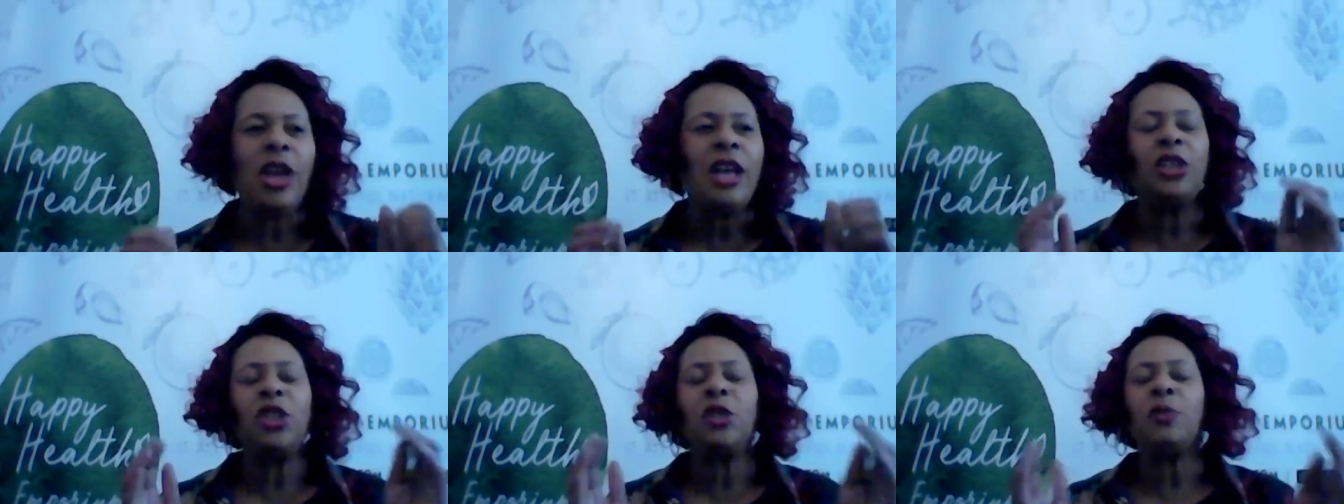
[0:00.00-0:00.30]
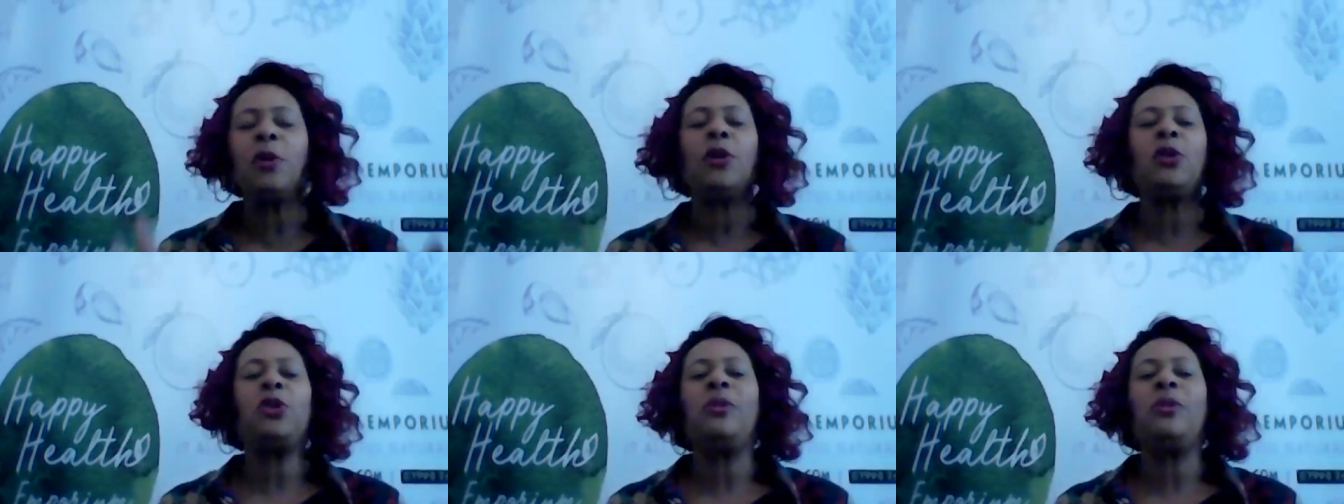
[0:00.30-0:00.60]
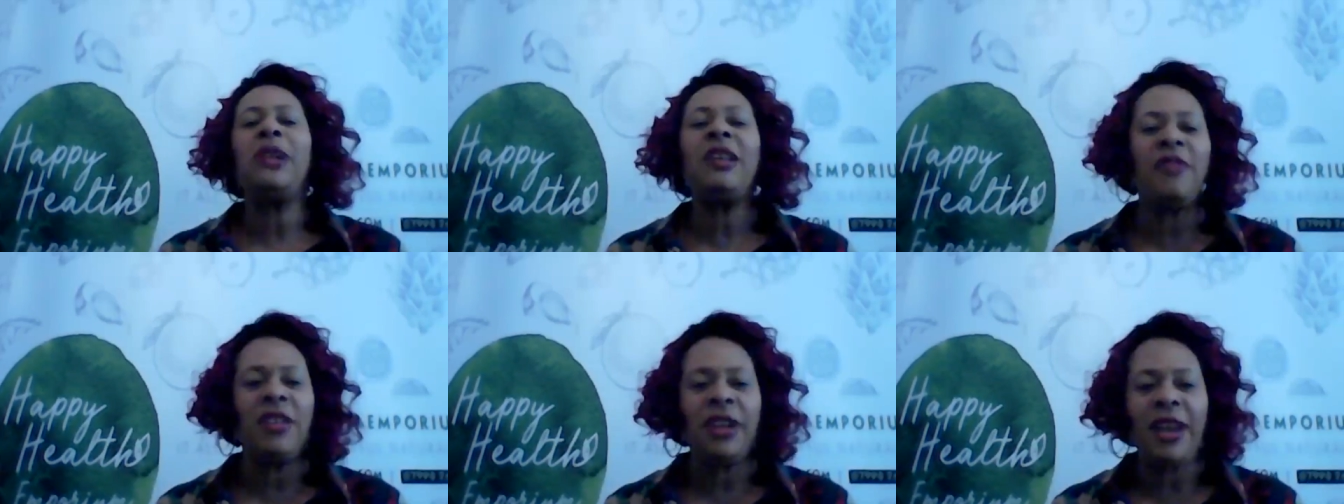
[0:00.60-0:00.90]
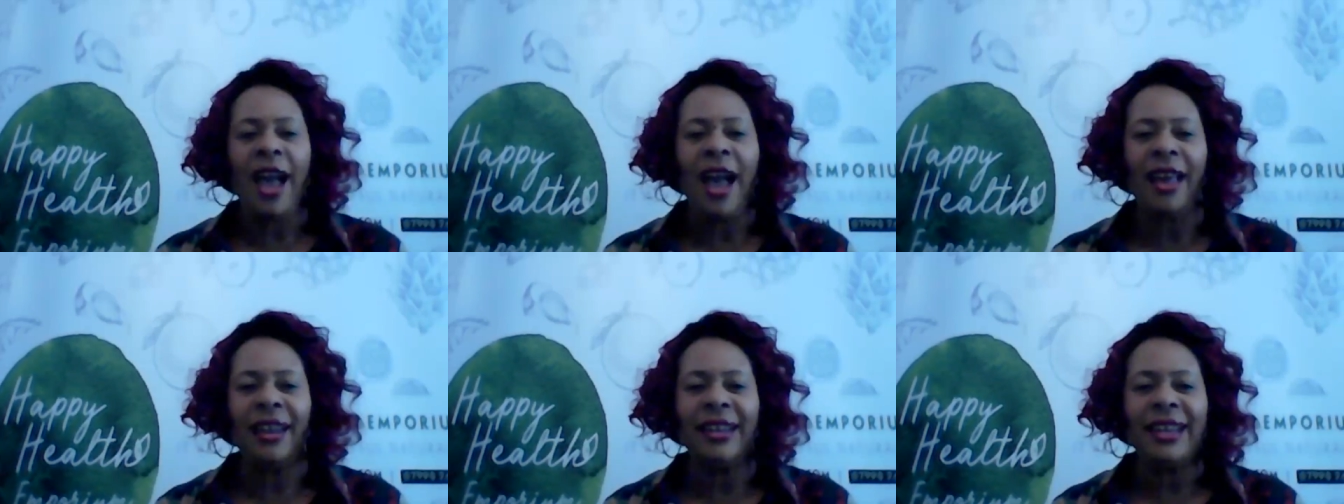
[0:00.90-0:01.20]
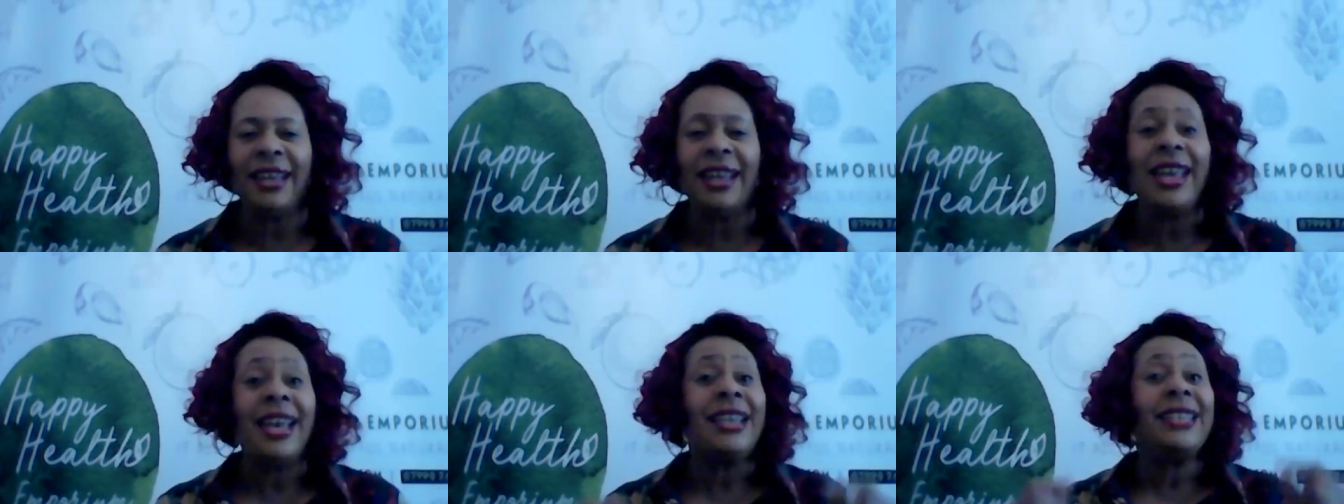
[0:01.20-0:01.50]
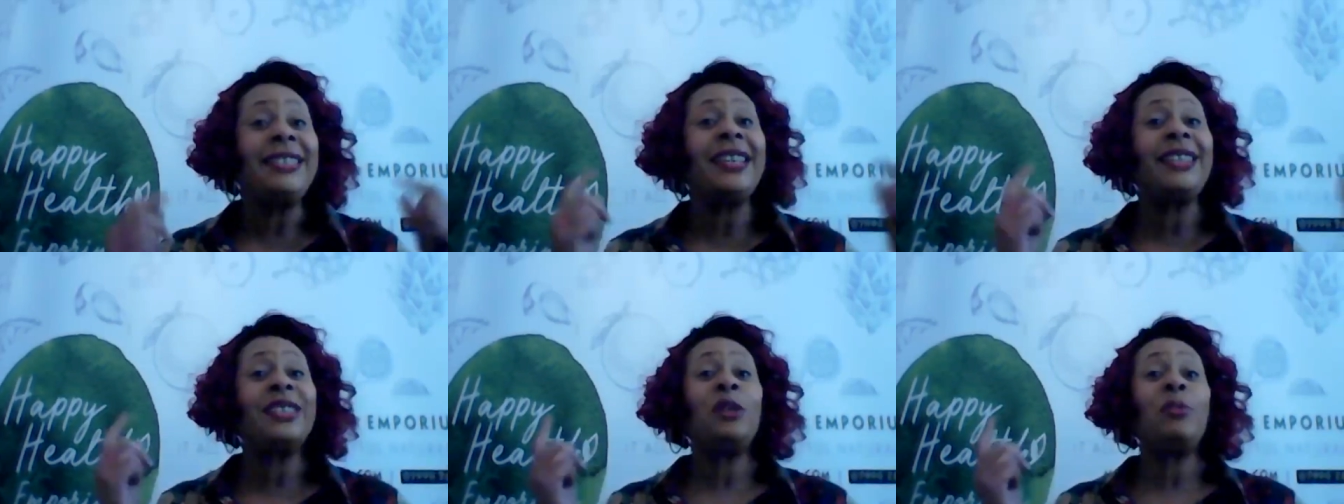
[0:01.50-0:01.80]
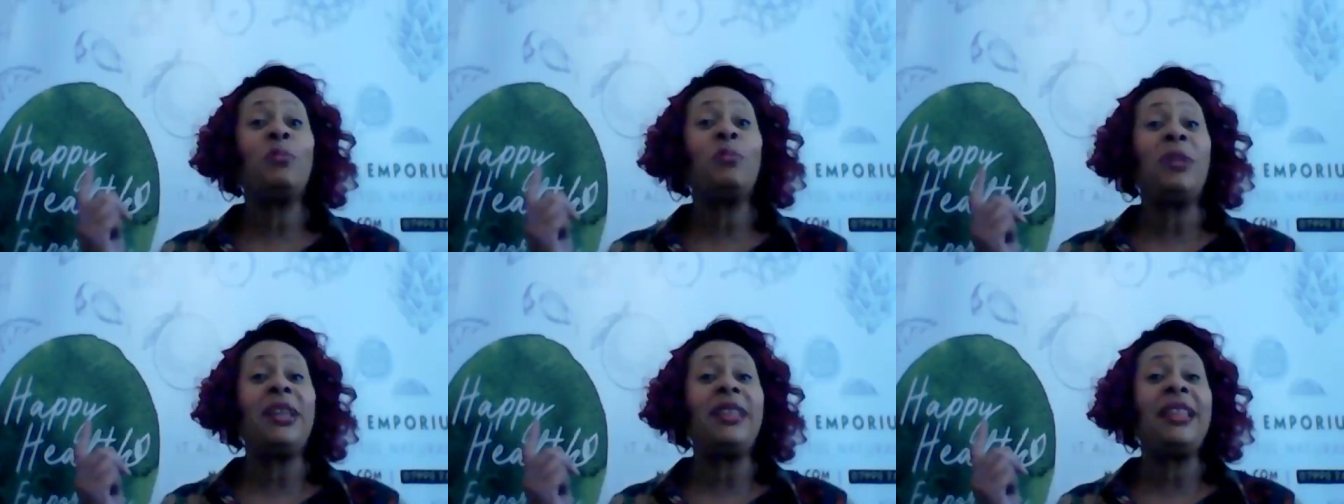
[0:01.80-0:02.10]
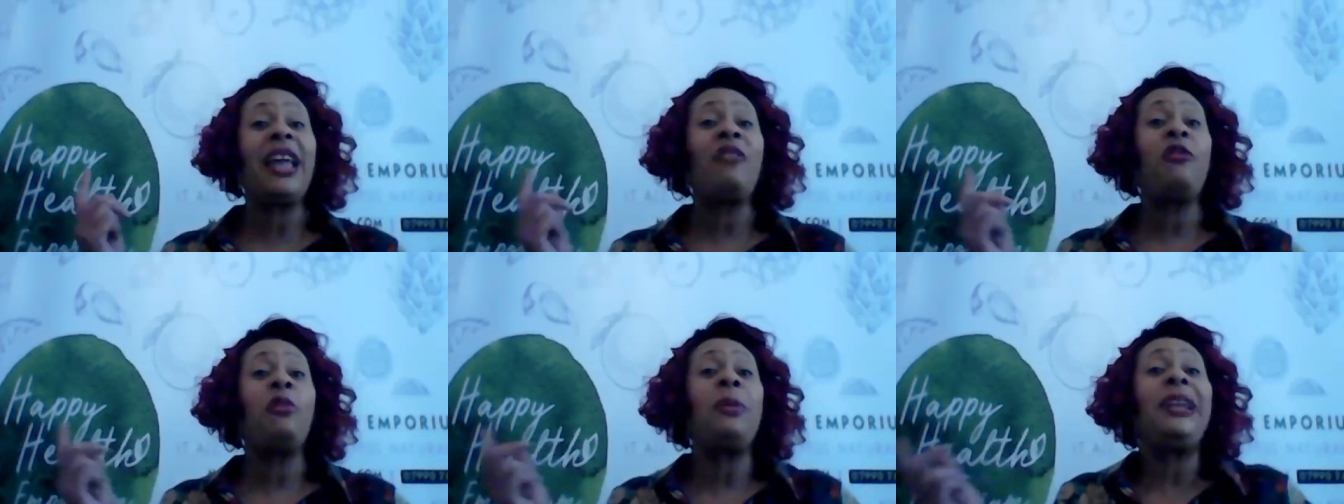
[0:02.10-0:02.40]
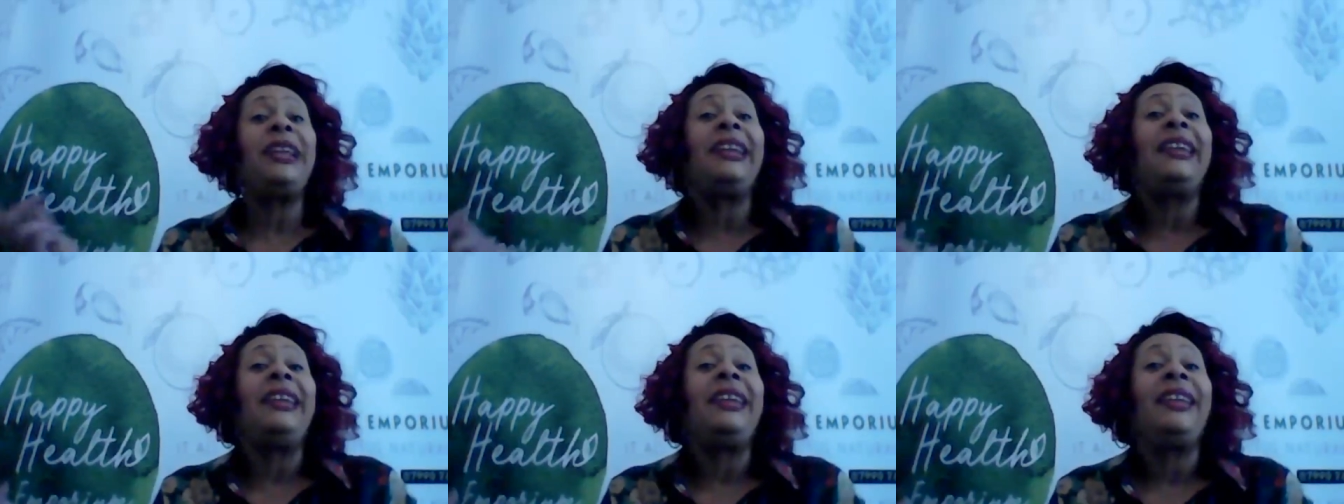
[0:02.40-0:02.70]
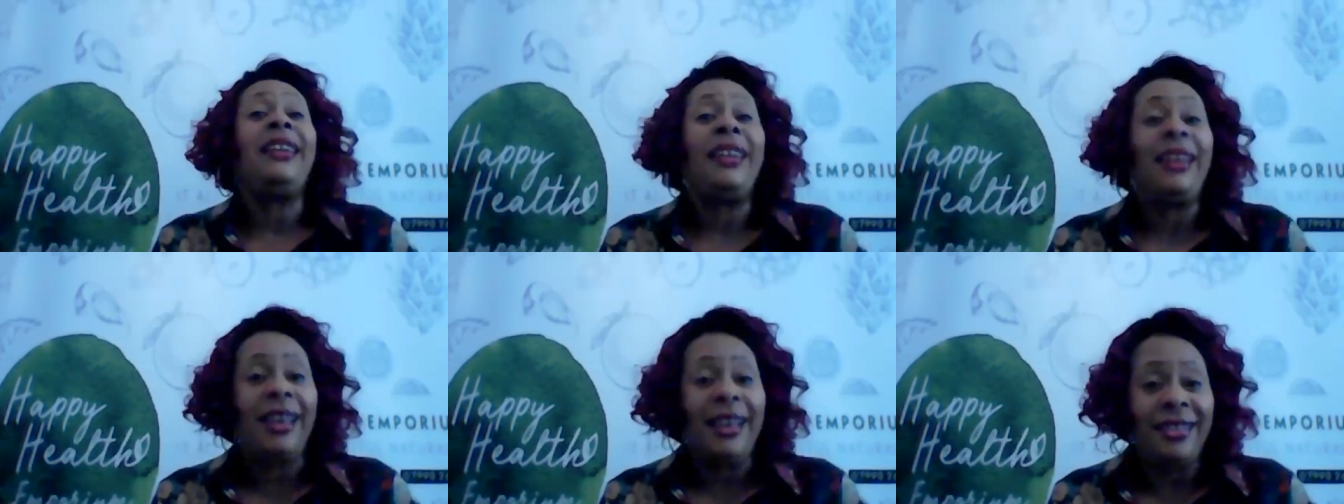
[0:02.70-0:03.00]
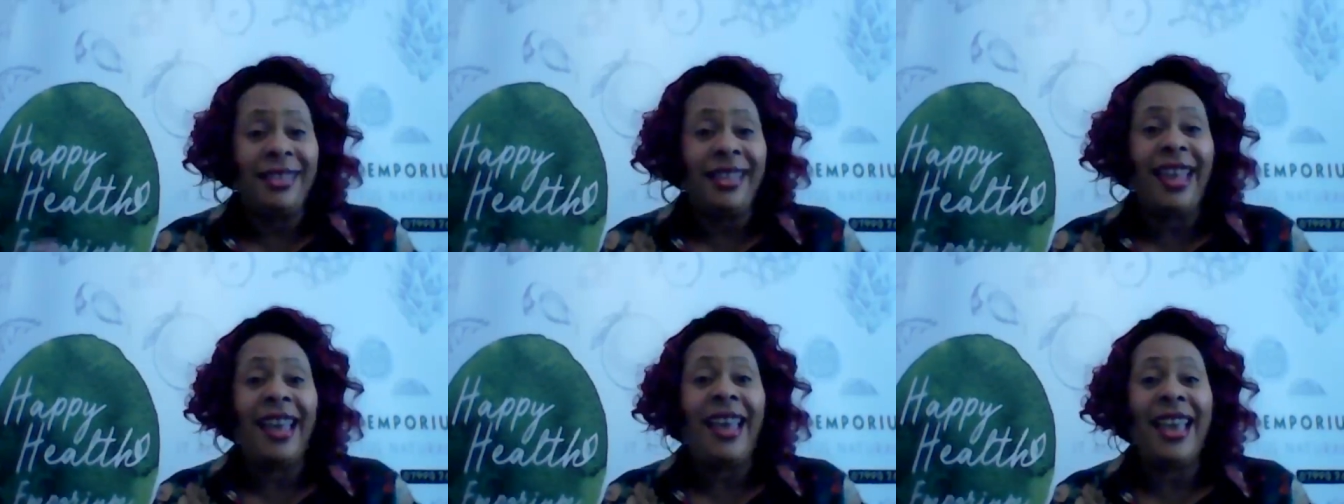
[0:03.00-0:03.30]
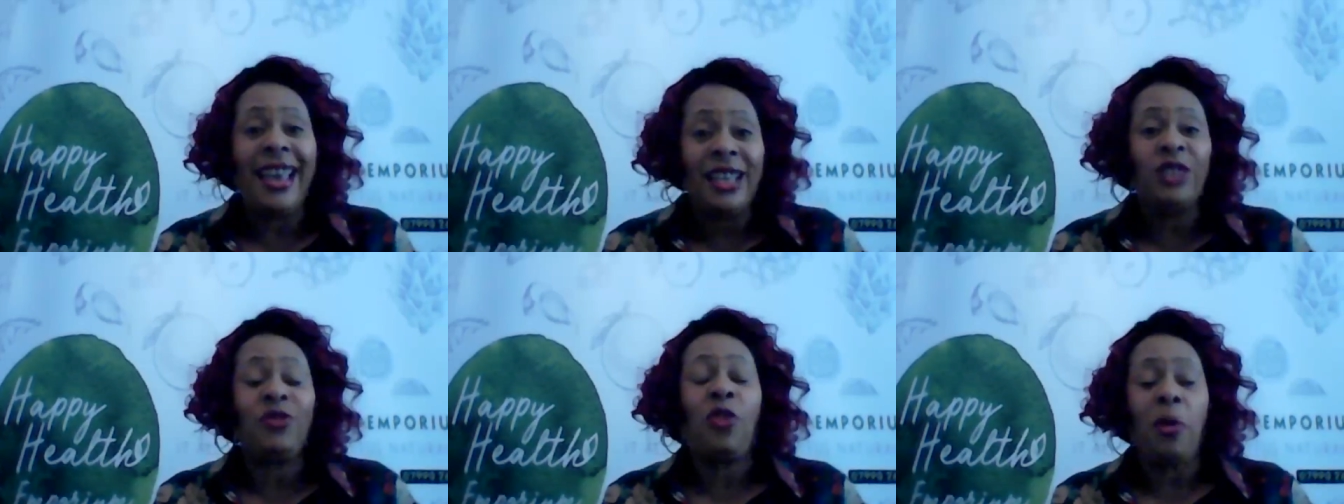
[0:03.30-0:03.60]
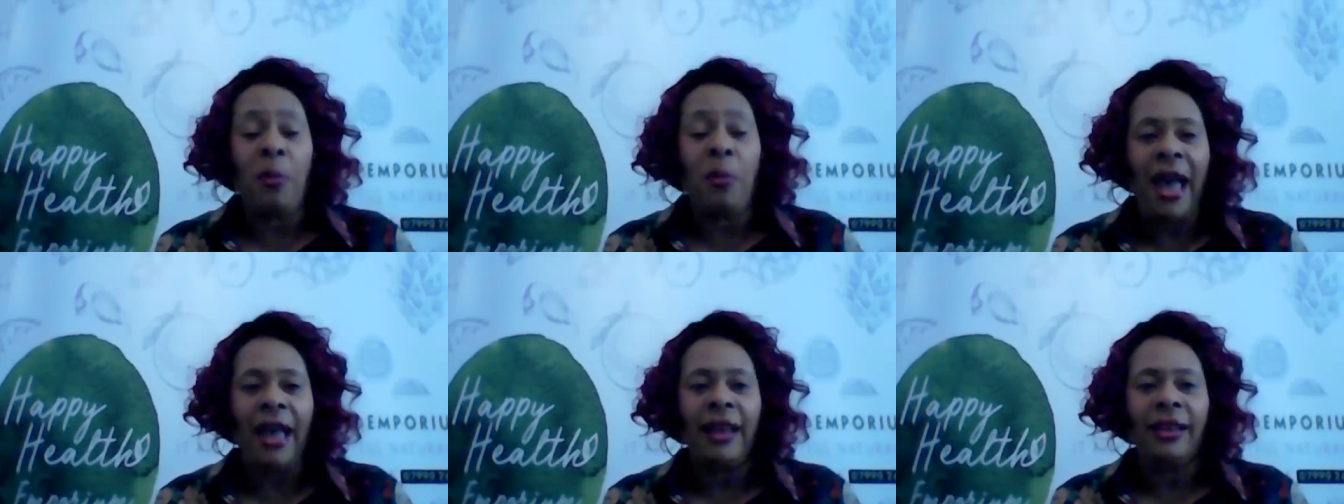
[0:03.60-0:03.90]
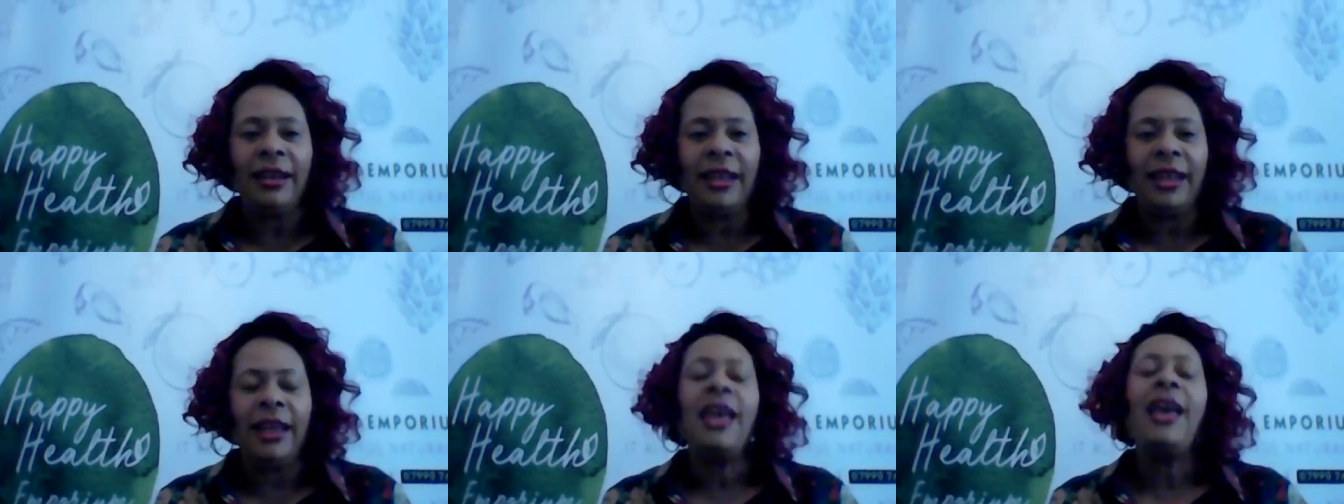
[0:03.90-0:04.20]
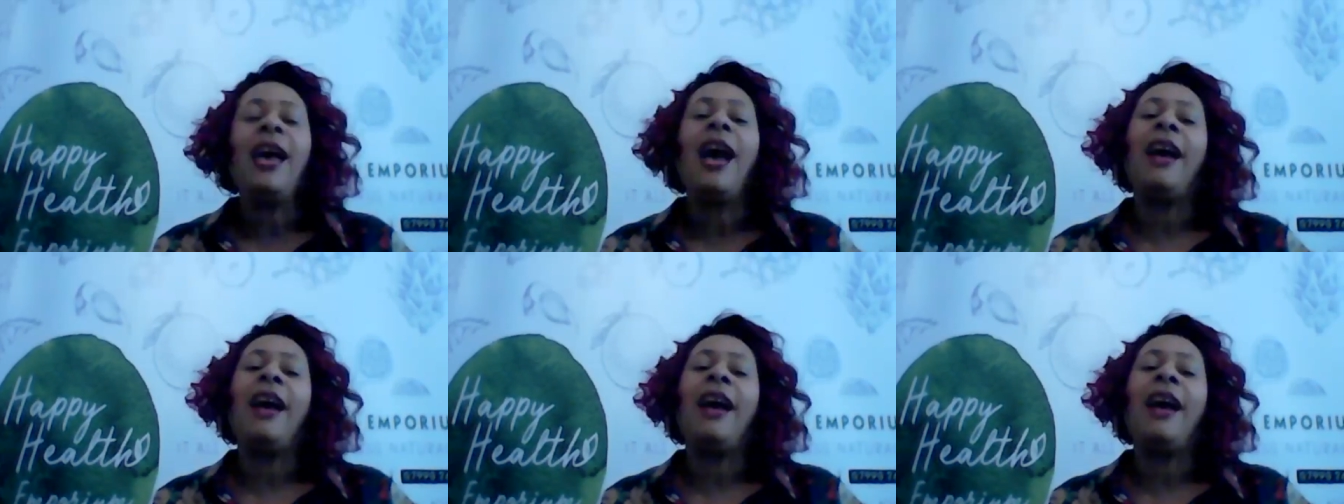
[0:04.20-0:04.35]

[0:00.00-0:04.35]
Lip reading: Just because you live in Hackney doesn't mean that everybody there is from Hackney.